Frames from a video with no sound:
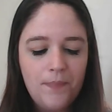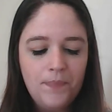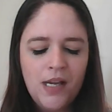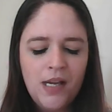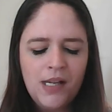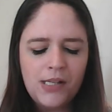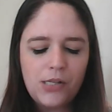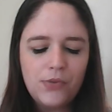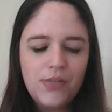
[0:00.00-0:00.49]

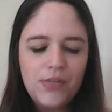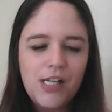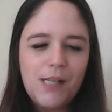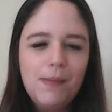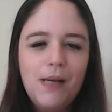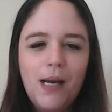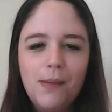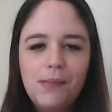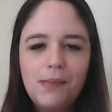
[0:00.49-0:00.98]
So this
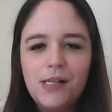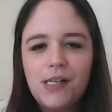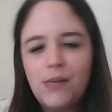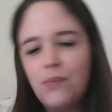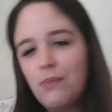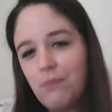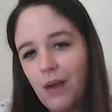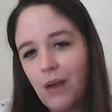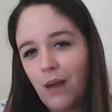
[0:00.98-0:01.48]
becomes a somewhat
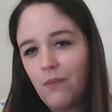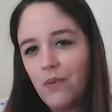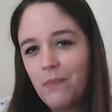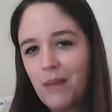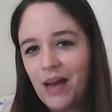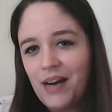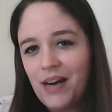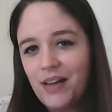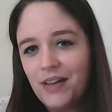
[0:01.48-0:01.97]

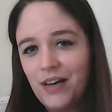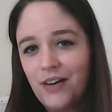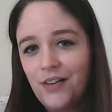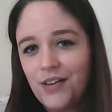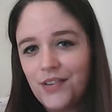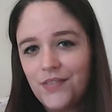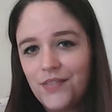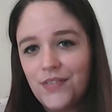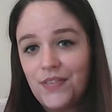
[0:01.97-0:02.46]
problematic narrative
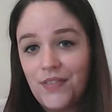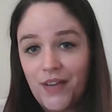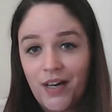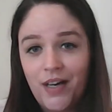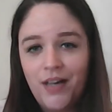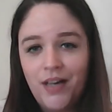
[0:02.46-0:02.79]
in there.